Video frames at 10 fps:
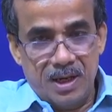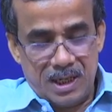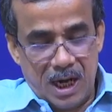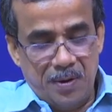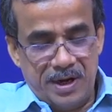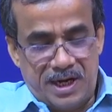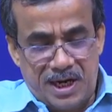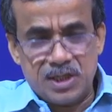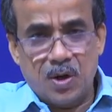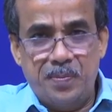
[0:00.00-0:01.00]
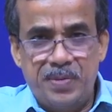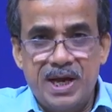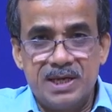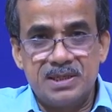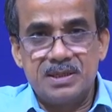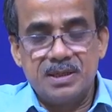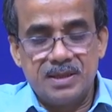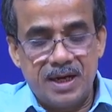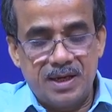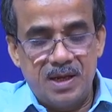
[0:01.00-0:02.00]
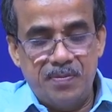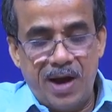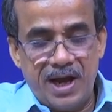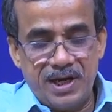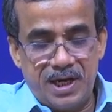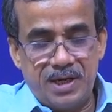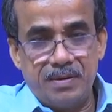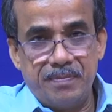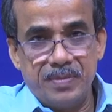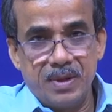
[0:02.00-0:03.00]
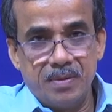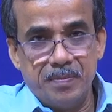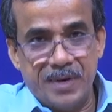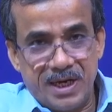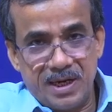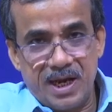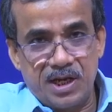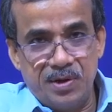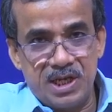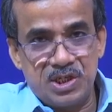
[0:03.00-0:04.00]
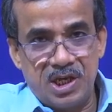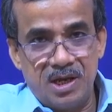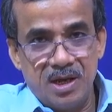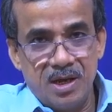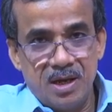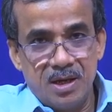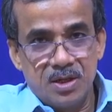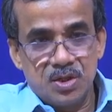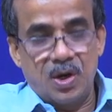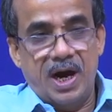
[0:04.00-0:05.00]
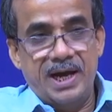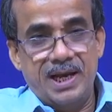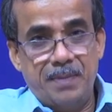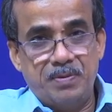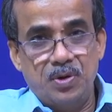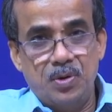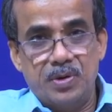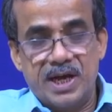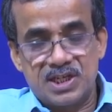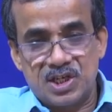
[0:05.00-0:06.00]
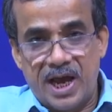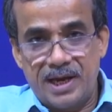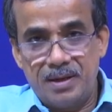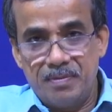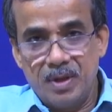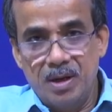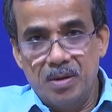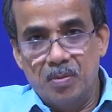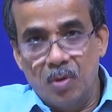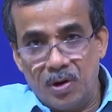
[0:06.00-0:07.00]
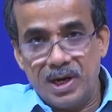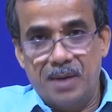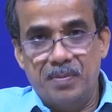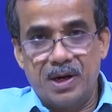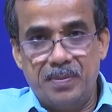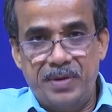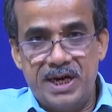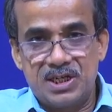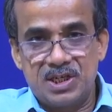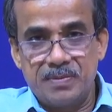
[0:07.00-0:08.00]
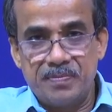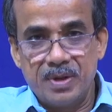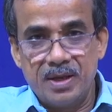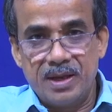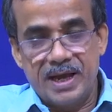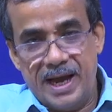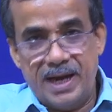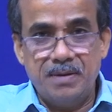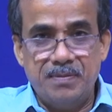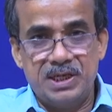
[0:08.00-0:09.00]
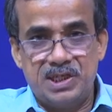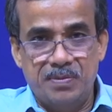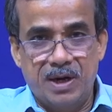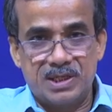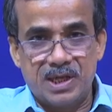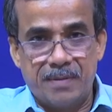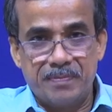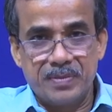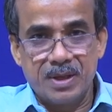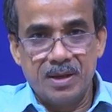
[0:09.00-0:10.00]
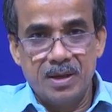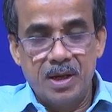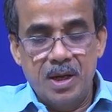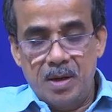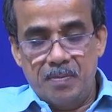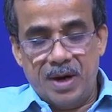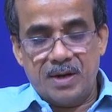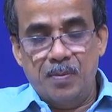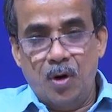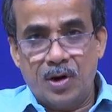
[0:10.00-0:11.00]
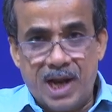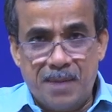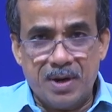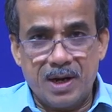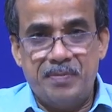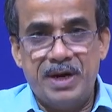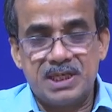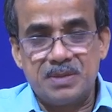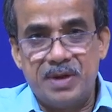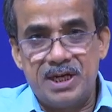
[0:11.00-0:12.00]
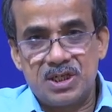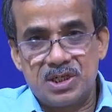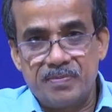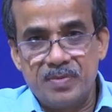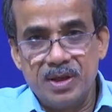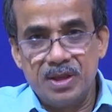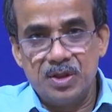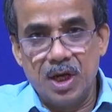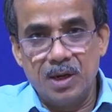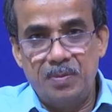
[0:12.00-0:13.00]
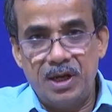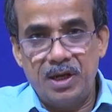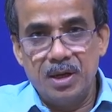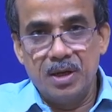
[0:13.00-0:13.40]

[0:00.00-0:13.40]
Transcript: Now, it is obvious that if I need better accuracy, so I will have to assign more number of bits and vice versa. But more number of bits means there will be